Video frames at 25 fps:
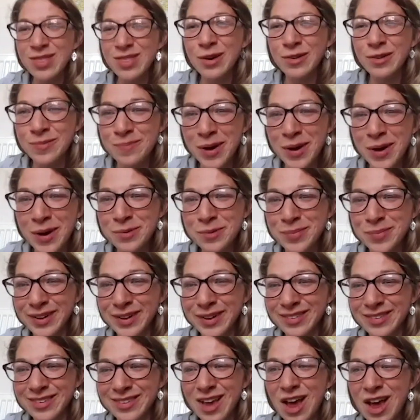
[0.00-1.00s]
those
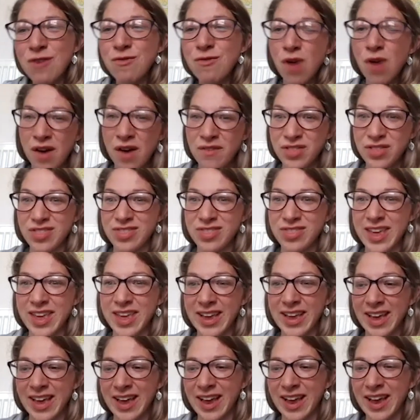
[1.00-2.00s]
moments, rather than
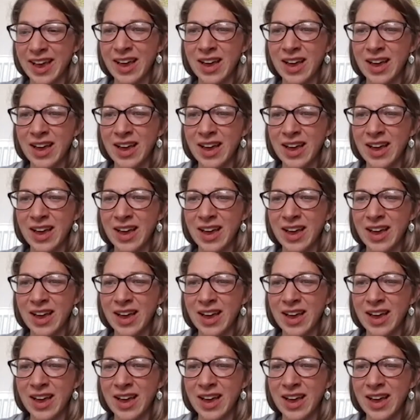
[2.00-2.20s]
thinking,